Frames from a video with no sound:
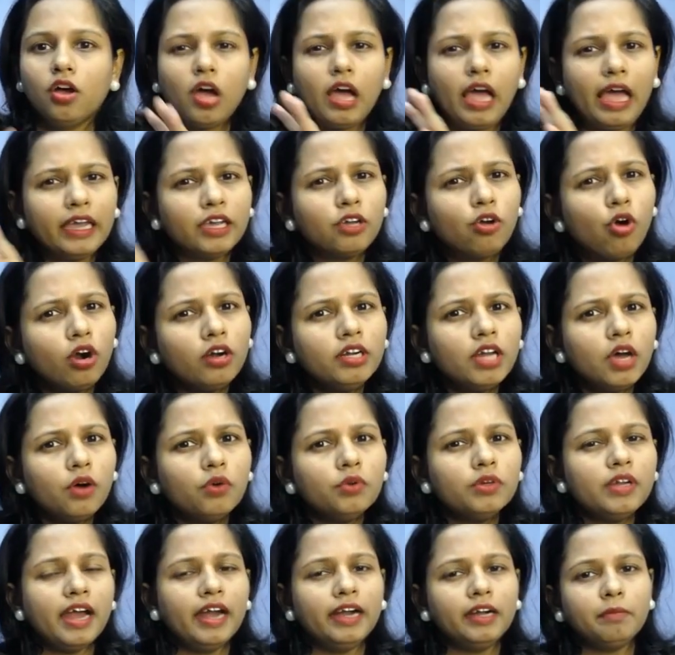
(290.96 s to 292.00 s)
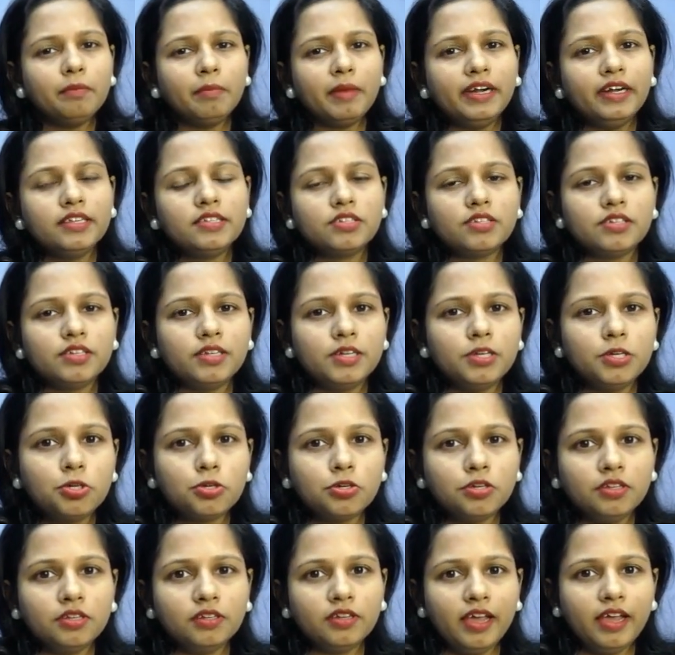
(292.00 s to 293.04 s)
I got down at my
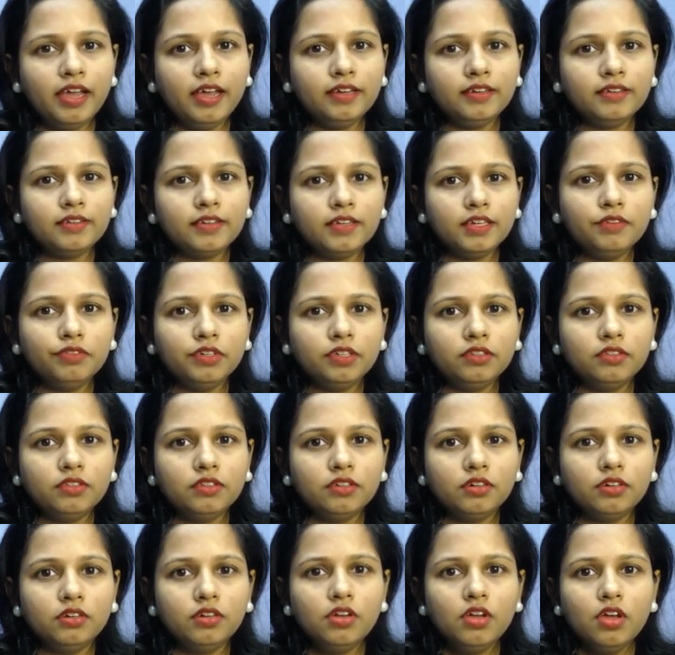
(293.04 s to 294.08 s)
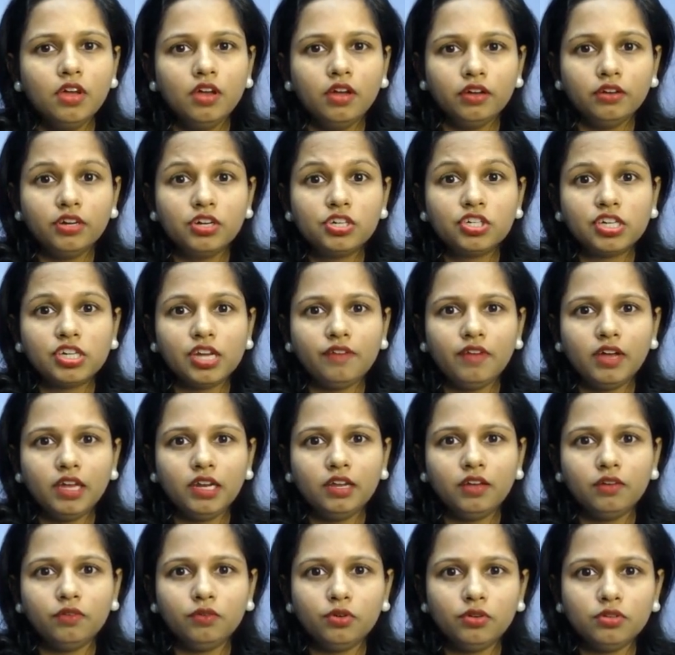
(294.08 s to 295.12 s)
destination, and even the
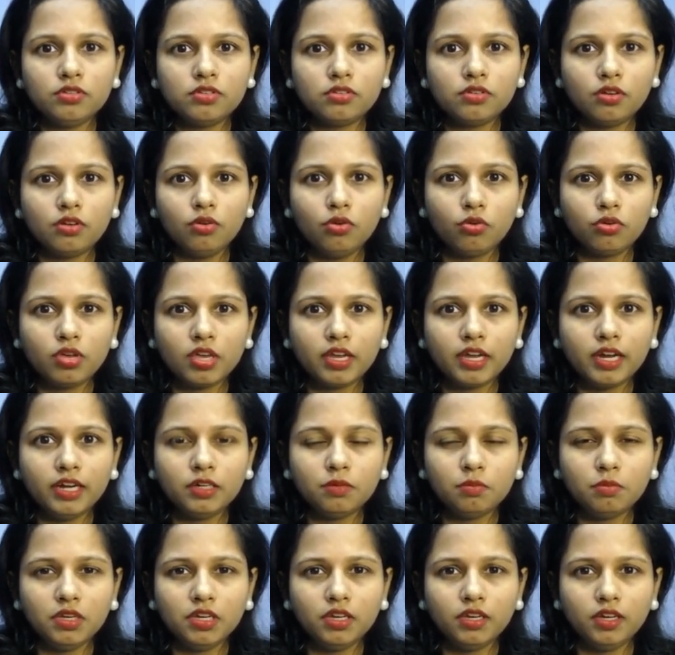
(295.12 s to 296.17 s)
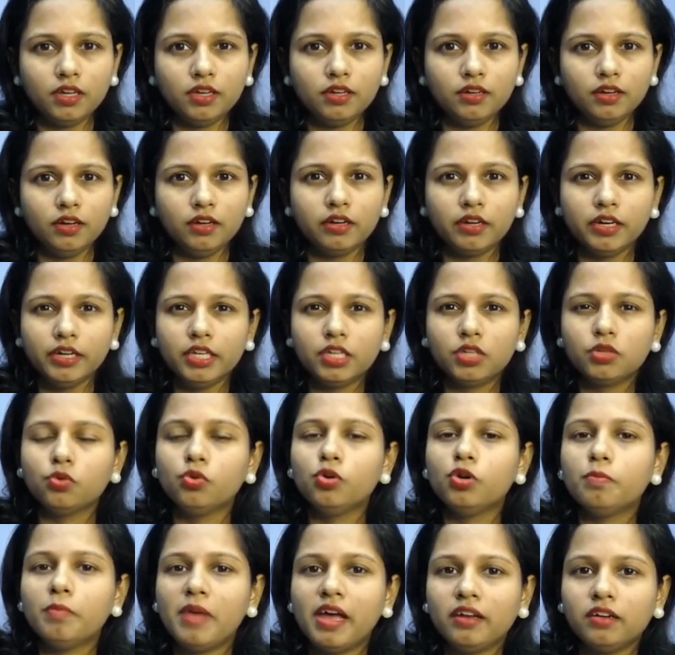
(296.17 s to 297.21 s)
rickshawala was looking at me in a
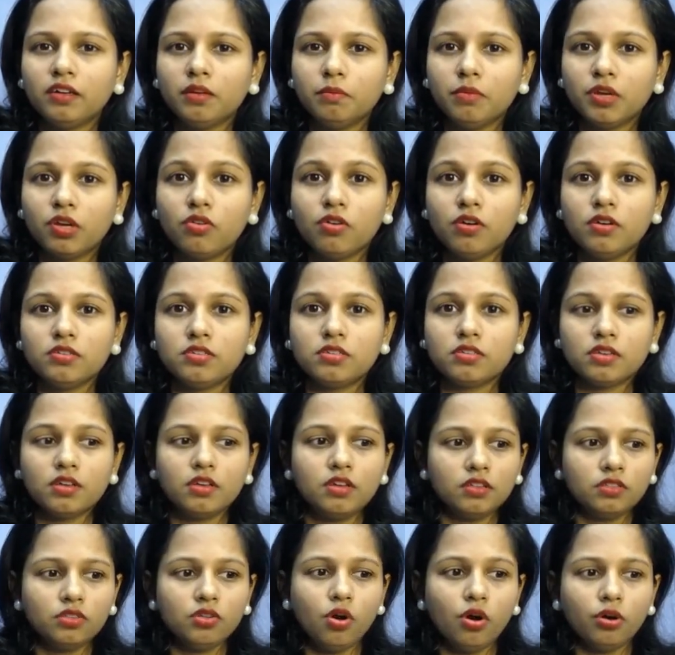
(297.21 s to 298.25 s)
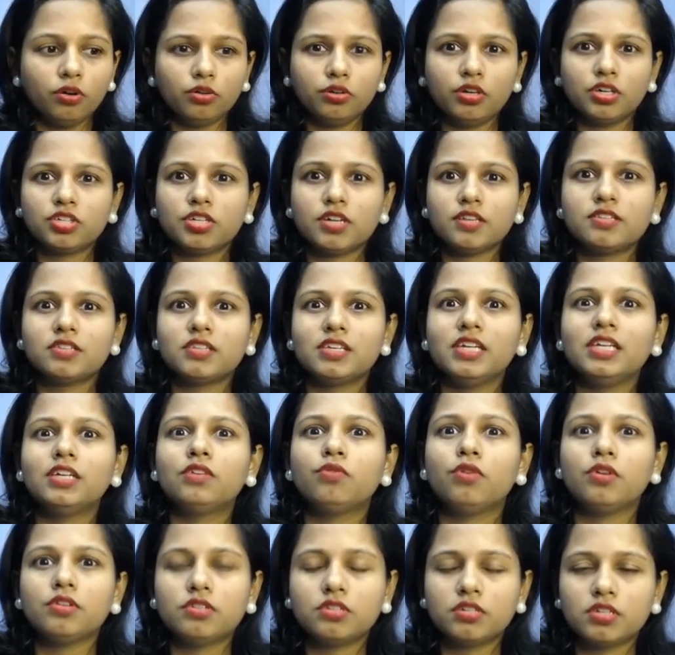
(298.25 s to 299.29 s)
ridiculed manner because the auto rickshaw seat
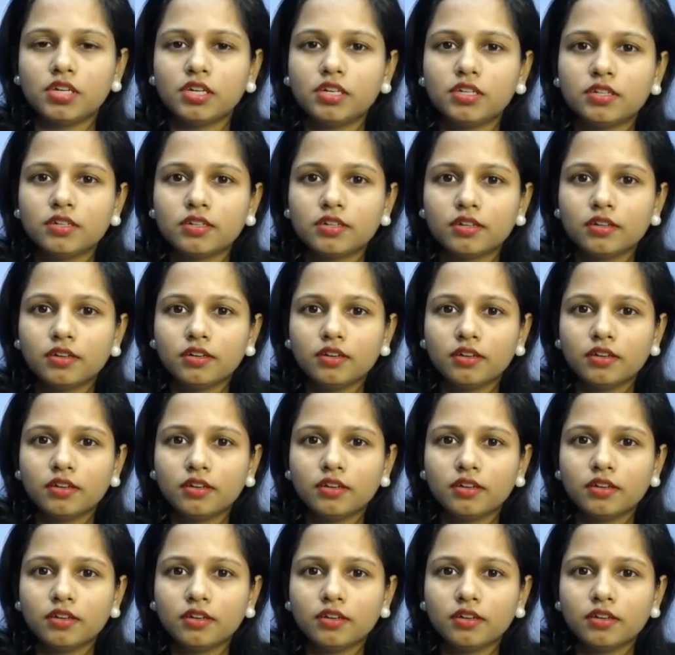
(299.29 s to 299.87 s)
was stained.